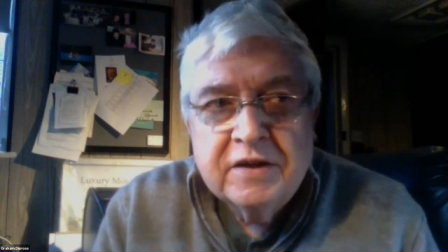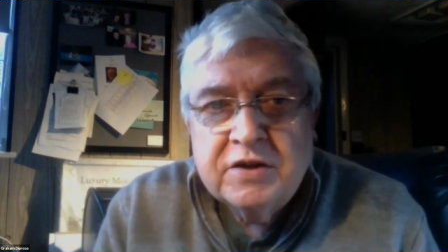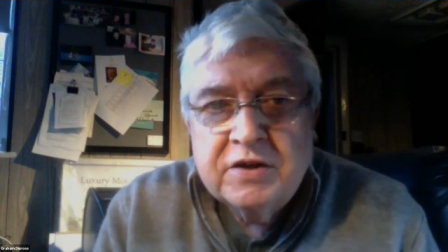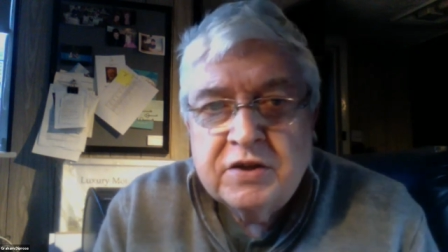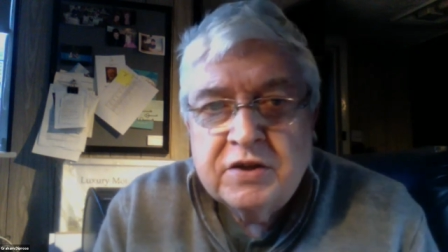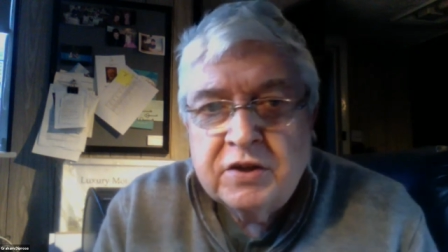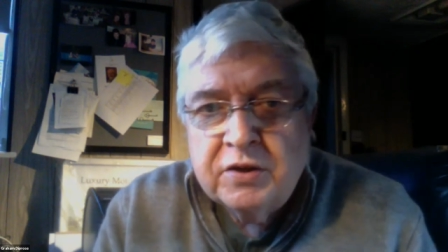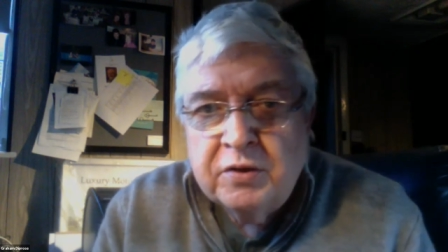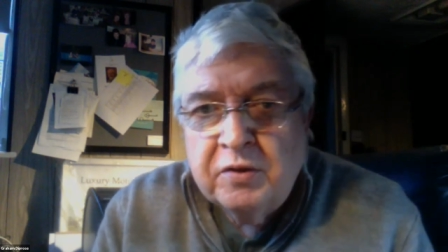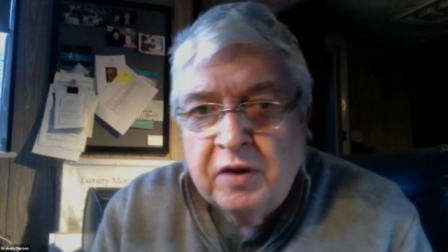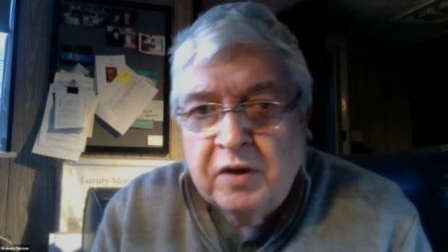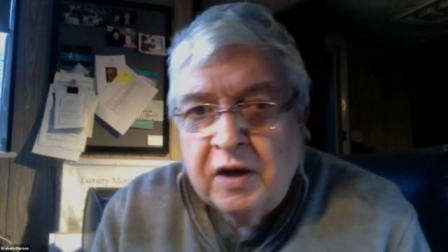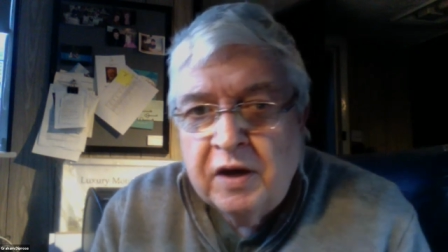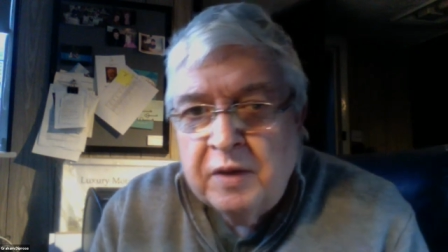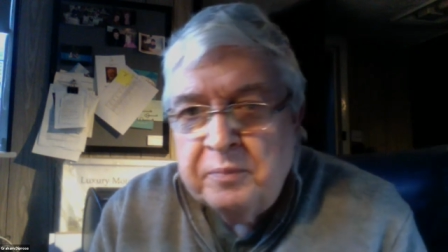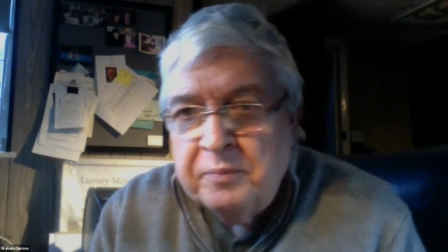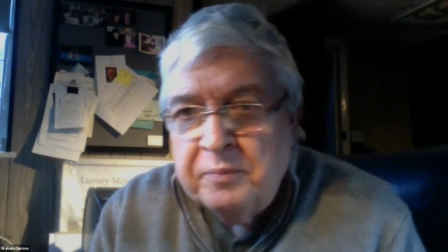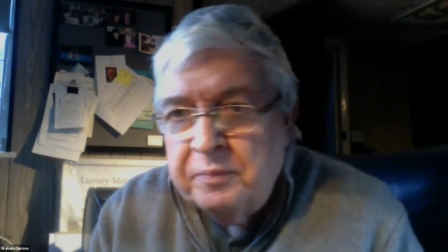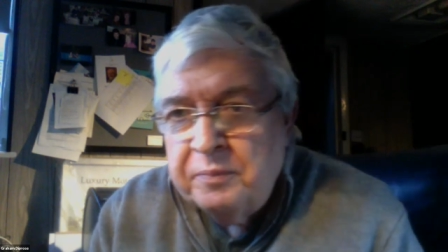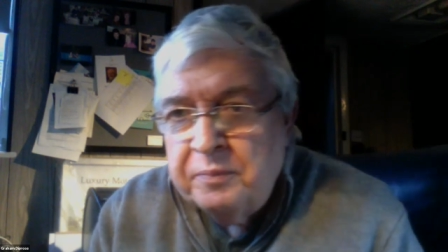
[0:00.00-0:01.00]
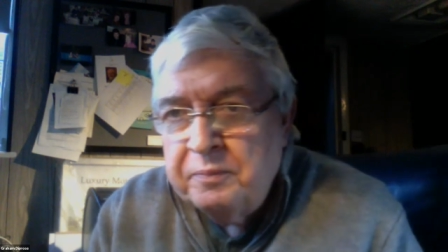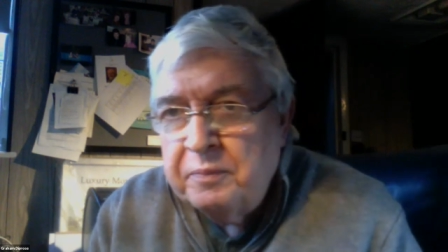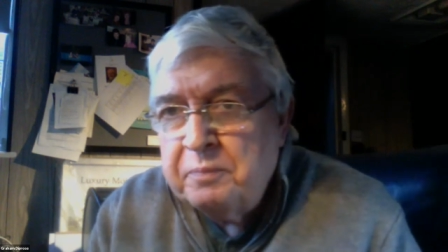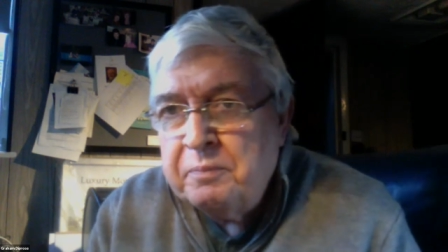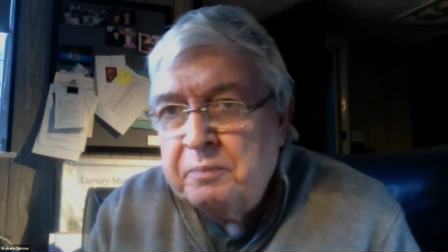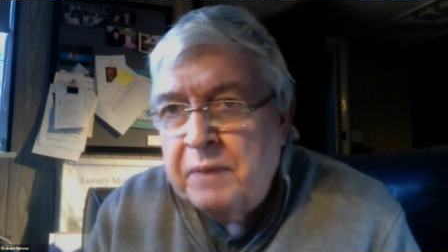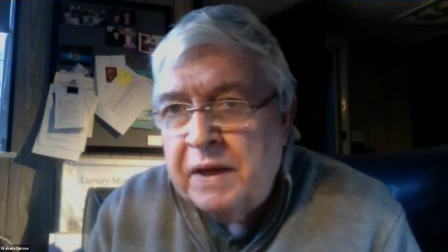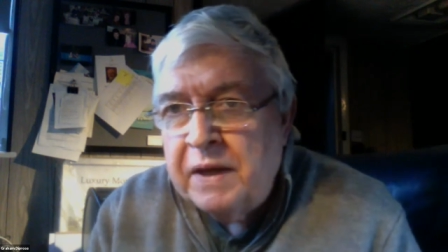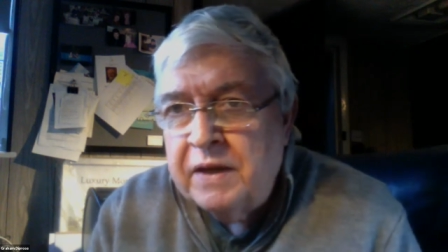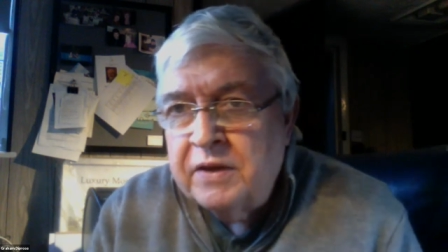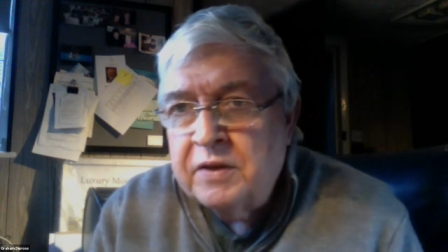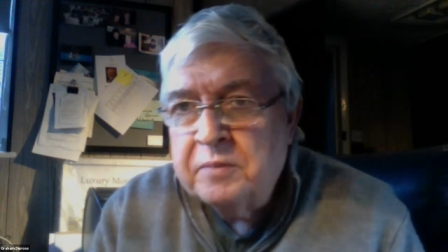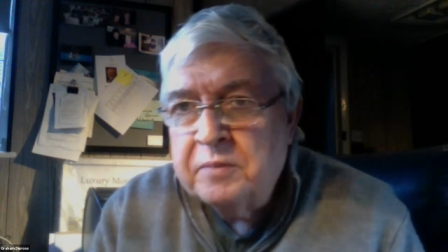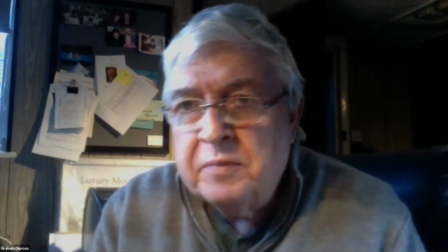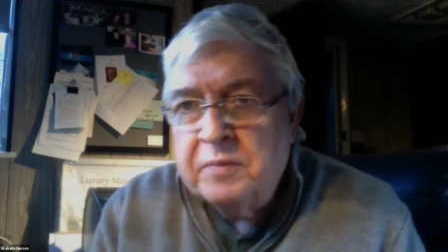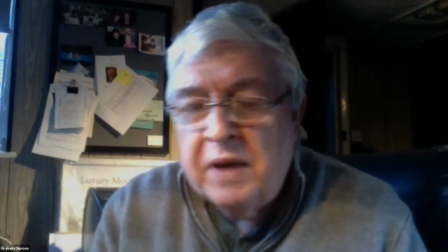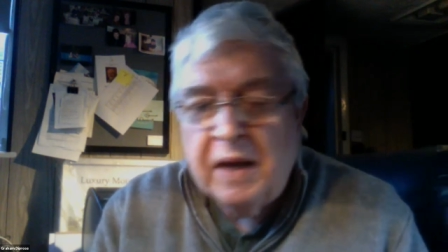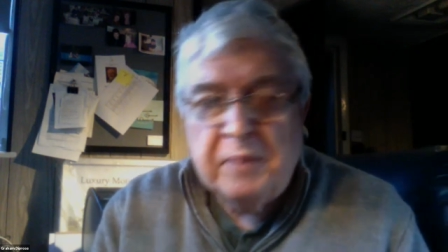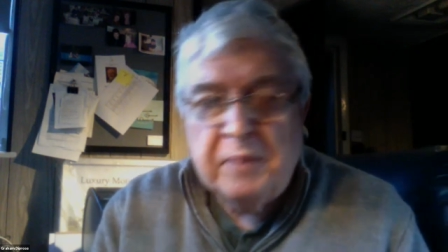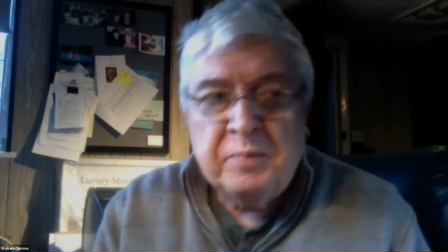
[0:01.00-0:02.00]
to um, make them
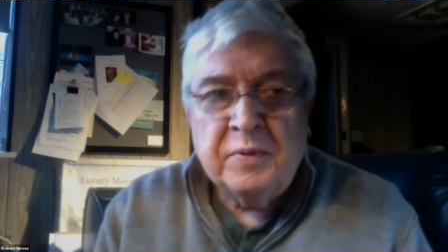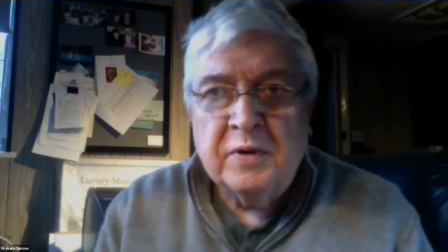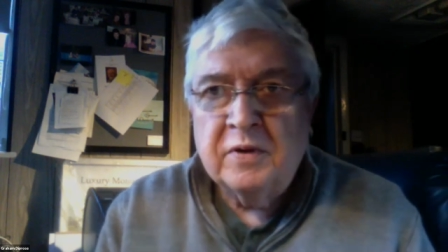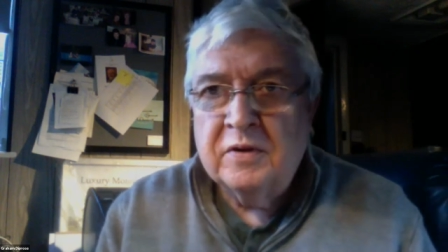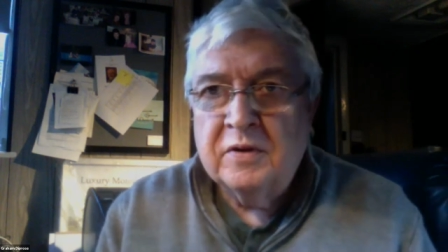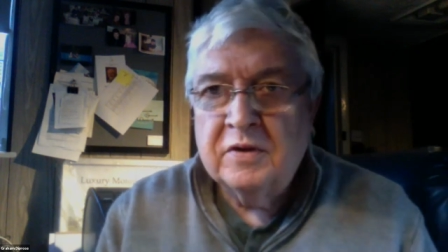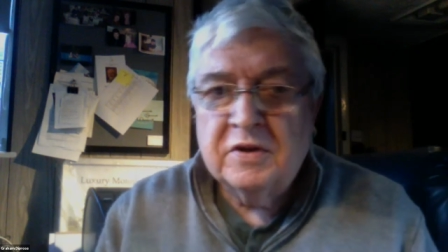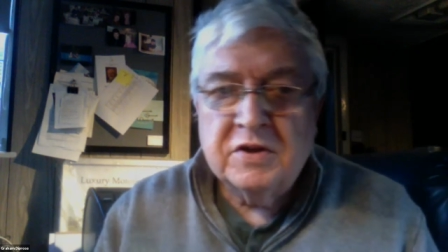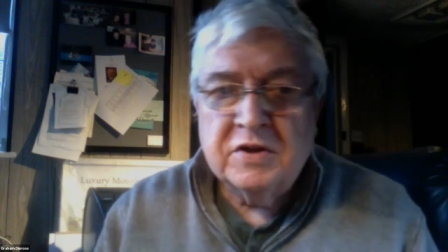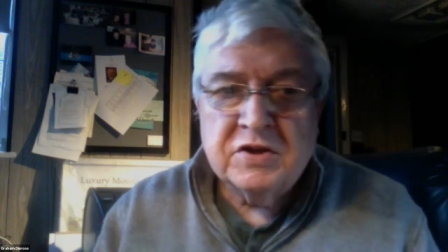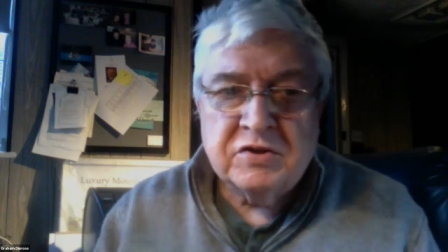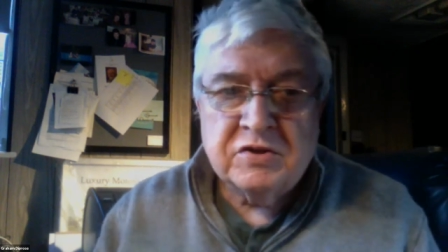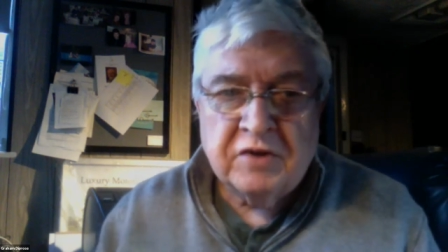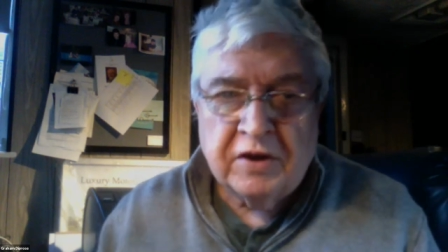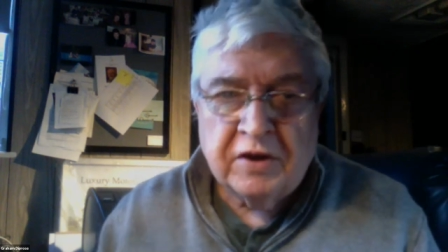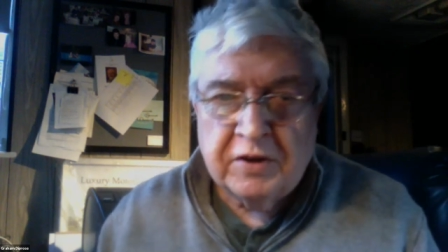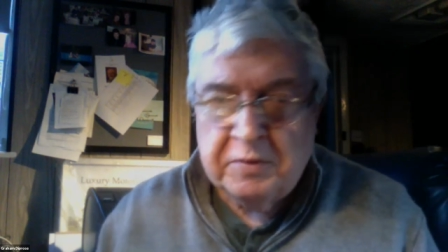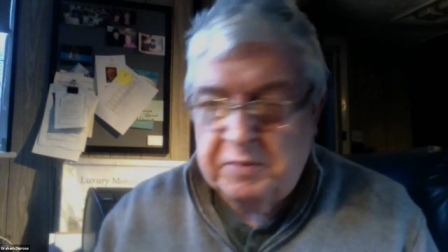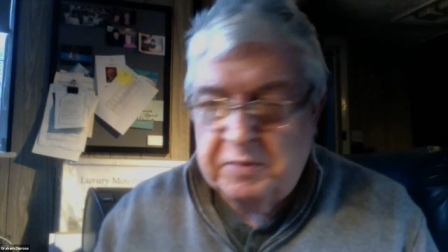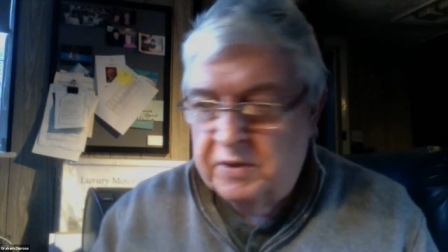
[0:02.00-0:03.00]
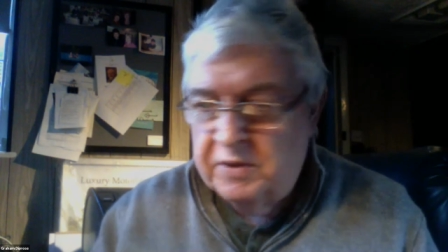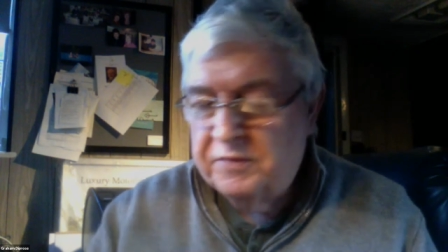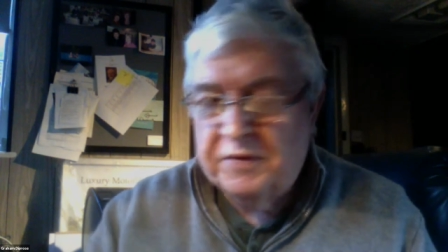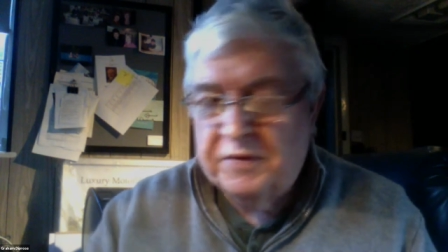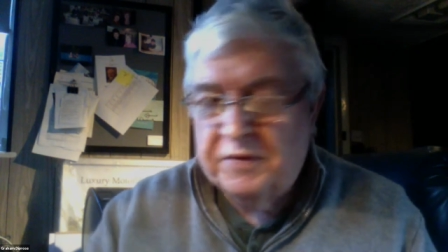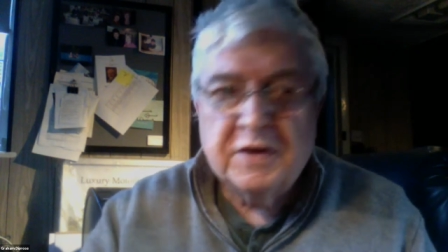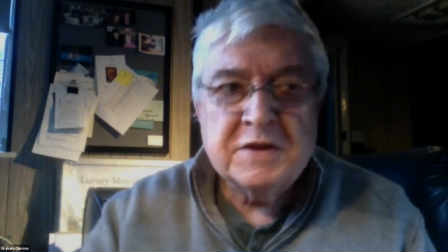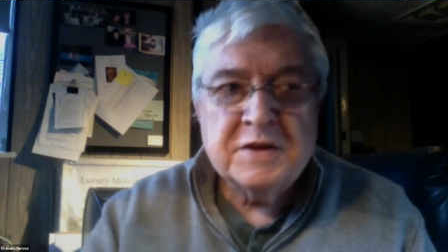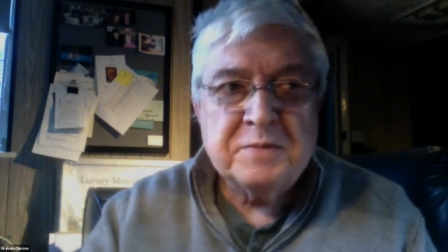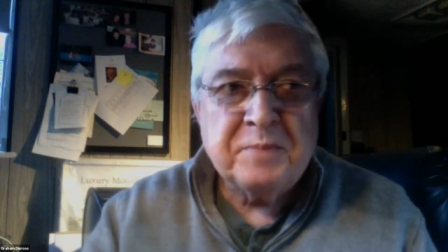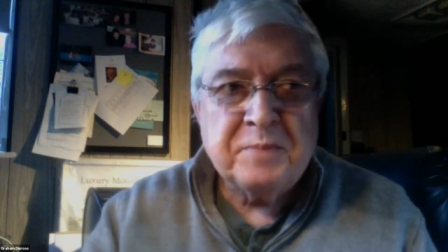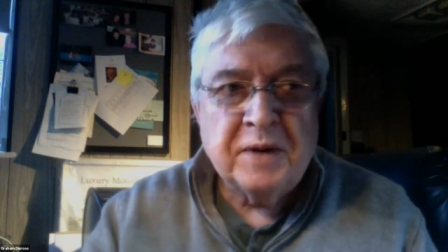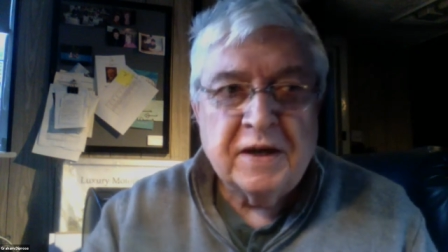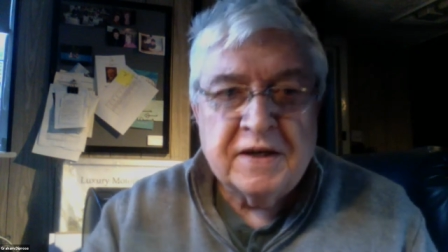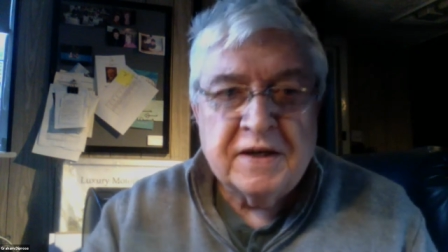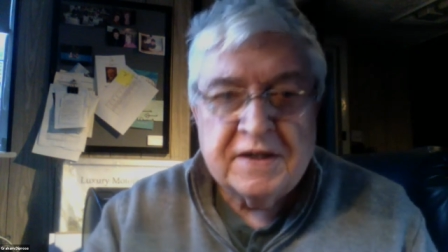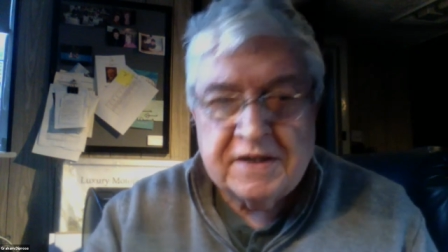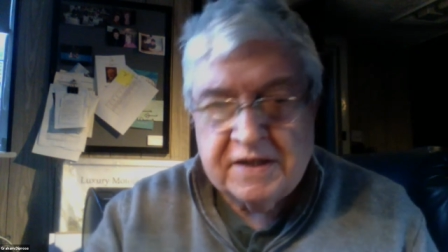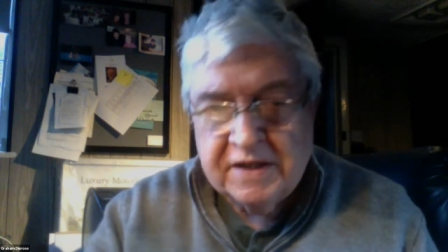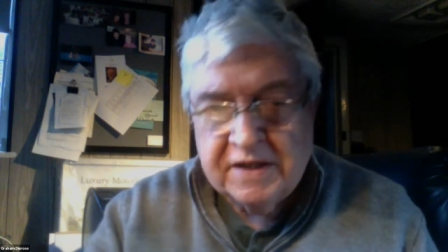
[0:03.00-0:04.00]
happen and construct them in the first
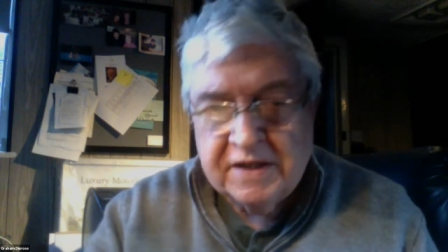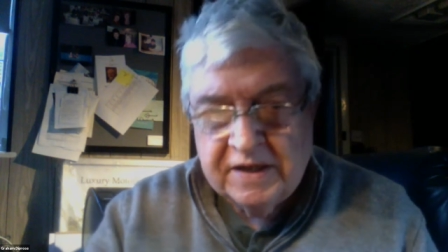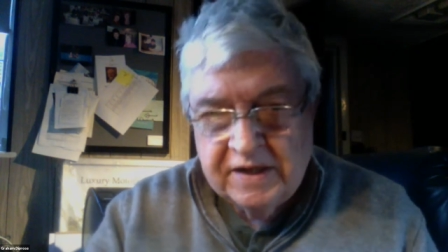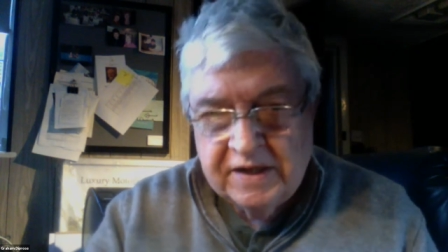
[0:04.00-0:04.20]
place.